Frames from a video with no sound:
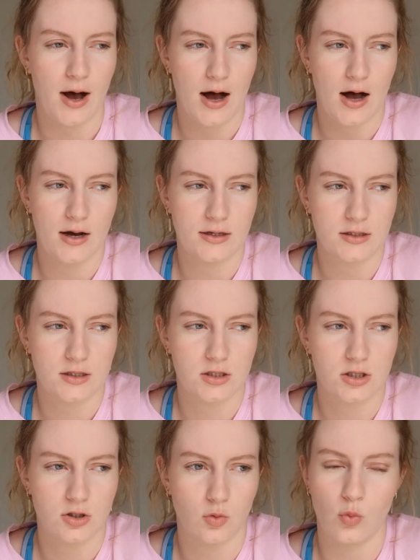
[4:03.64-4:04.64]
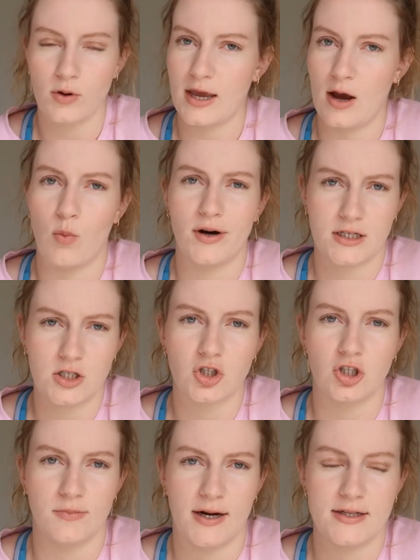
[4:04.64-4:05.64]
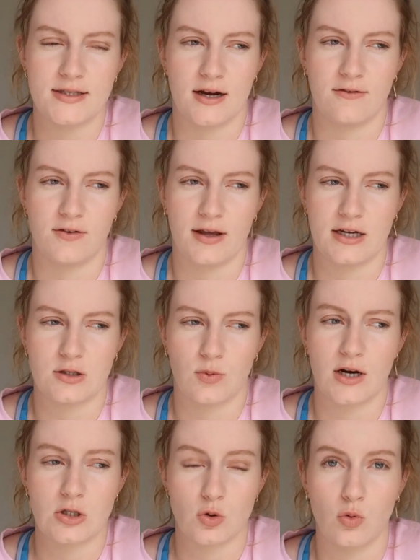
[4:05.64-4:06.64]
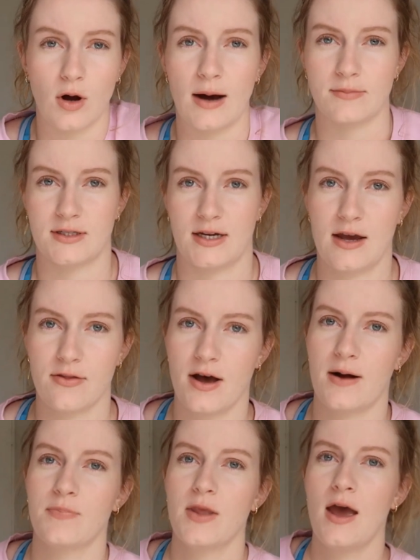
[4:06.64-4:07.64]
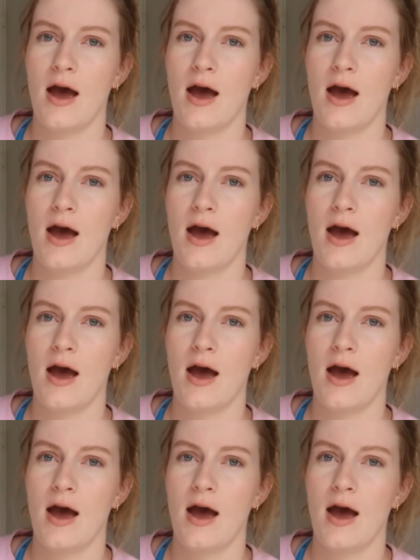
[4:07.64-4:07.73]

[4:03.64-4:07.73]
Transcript: past 1 to 2 months, I feel like it's when it's all come together.